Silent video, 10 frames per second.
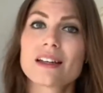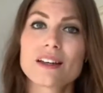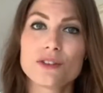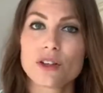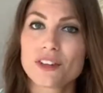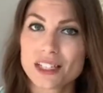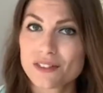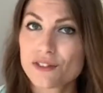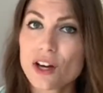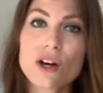If you have any
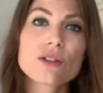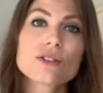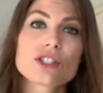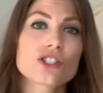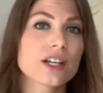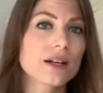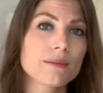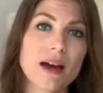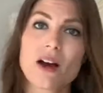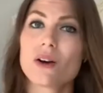of those, check
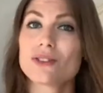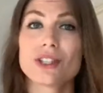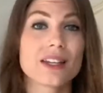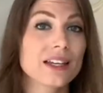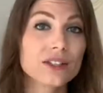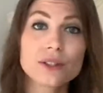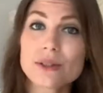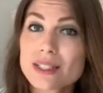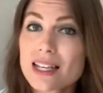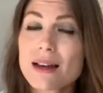them out. Do they
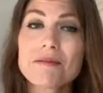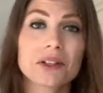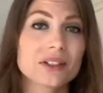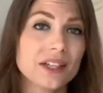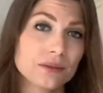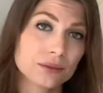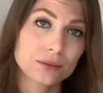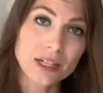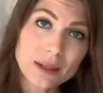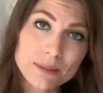use them? Are they
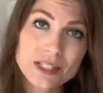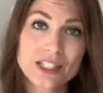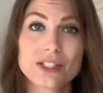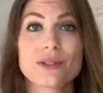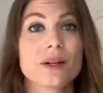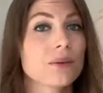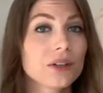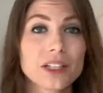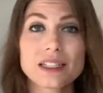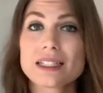ripped? Do they
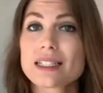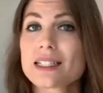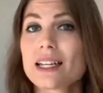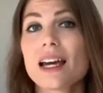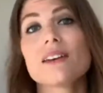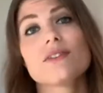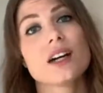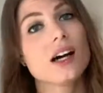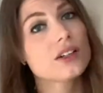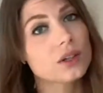really need to stay? If
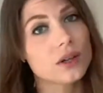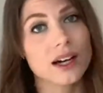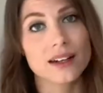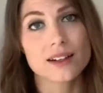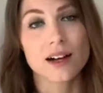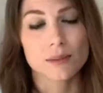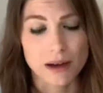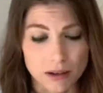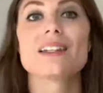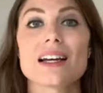not, go ahead and knock them
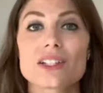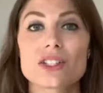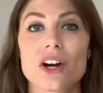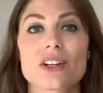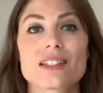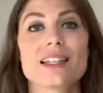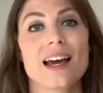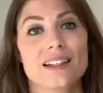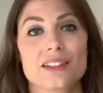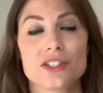out. Next are
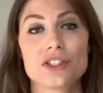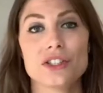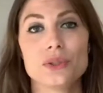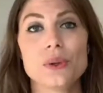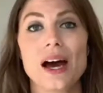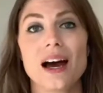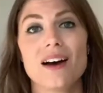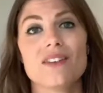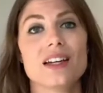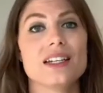tents. Do you
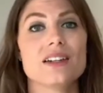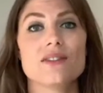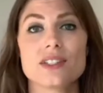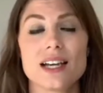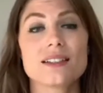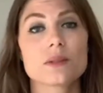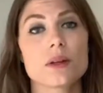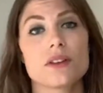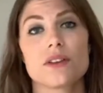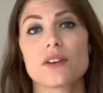have any of the tents,
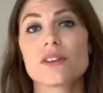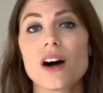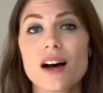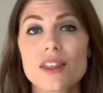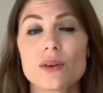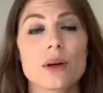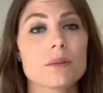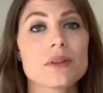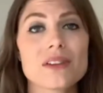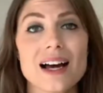whether they're cloth or
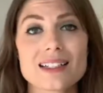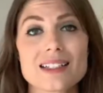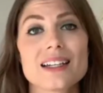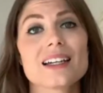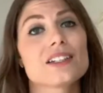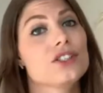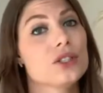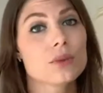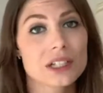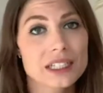plastic? Do
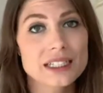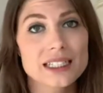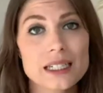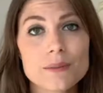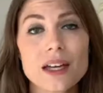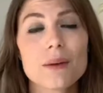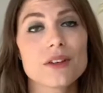you really need to keep them?